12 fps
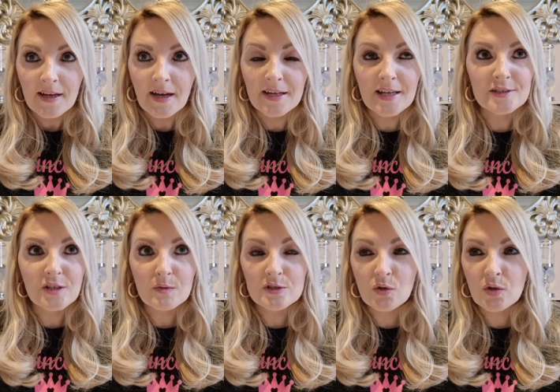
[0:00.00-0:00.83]
And as I
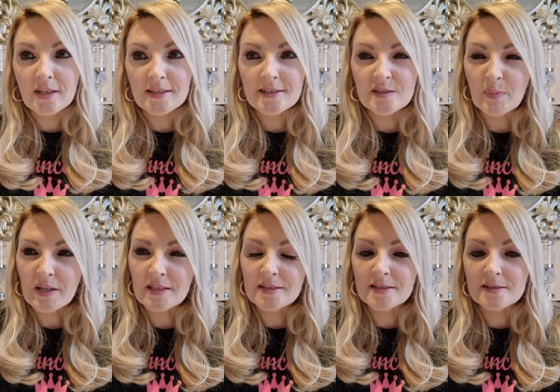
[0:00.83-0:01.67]
was looking at these
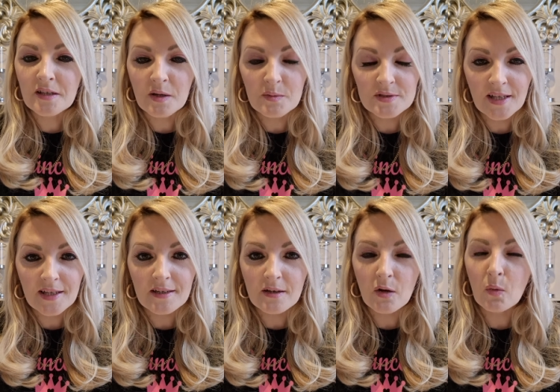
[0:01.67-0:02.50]
buildings, I was
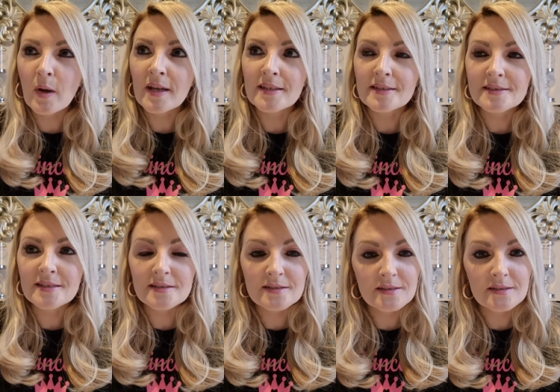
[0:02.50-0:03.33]
saying, wait, is
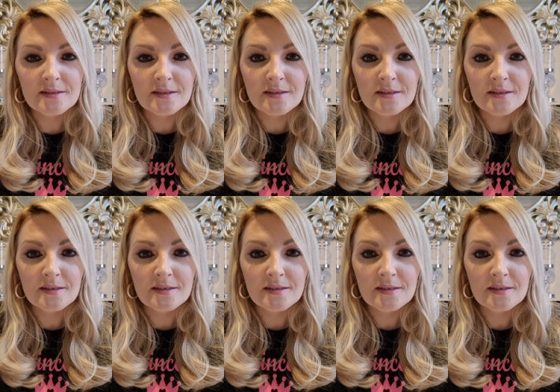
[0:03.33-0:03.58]
this,